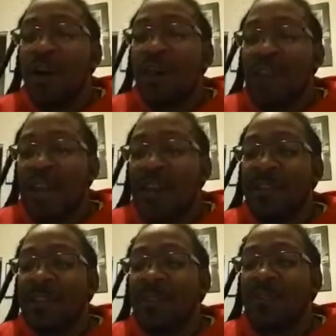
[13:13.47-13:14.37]
of
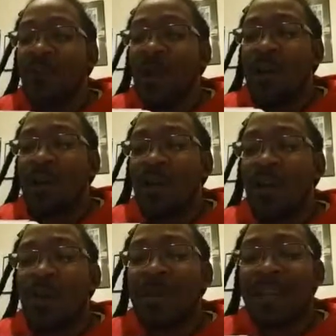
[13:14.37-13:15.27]
setting the situation
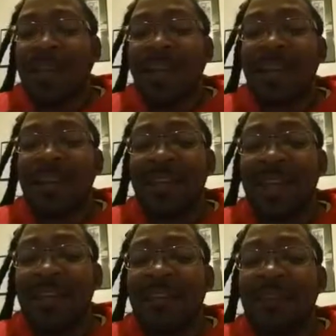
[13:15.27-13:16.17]
up again and again